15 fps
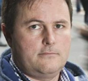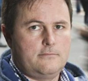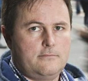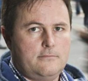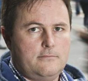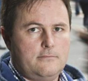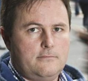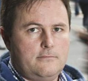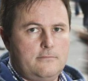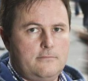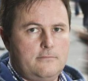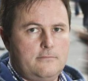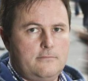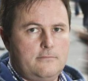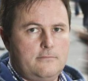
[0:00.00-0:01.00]

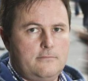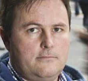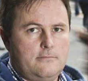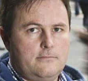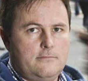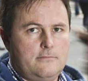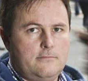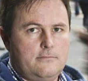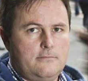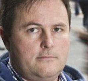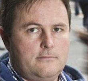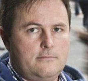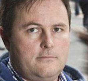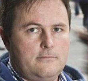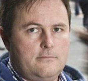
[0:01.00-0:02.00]

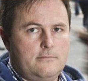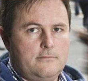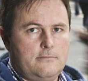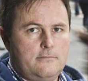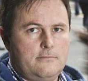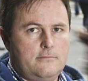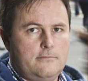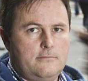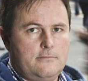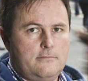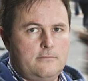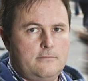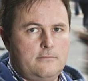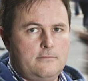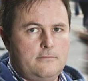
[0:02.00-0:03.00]

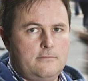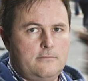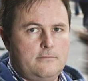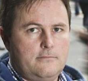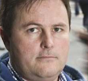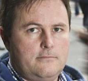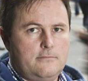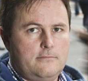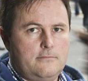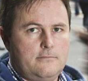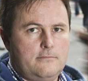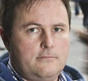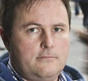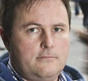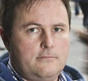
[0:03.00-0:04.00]

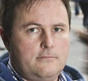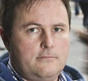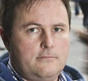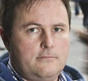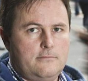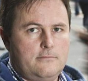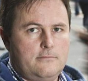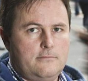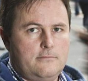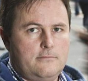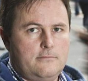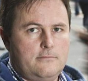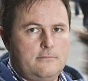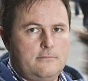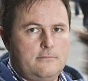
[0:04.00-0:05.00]

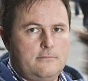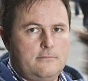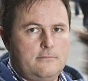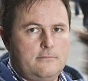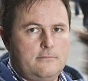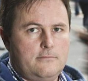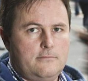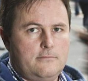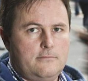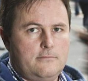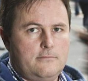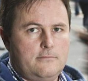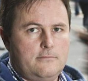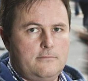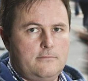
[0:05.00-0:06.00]

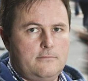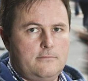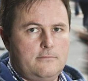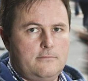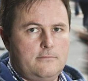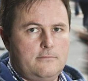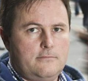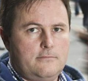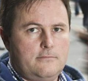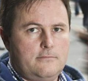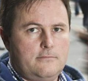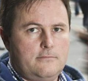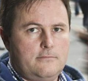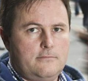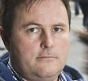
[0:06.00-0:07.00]

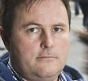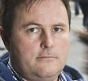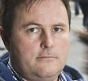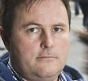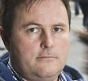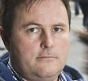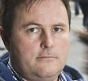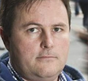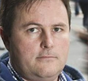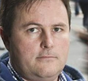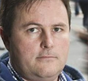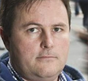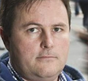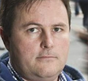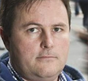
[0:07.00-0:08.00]
This is a still picture; no speech is visible.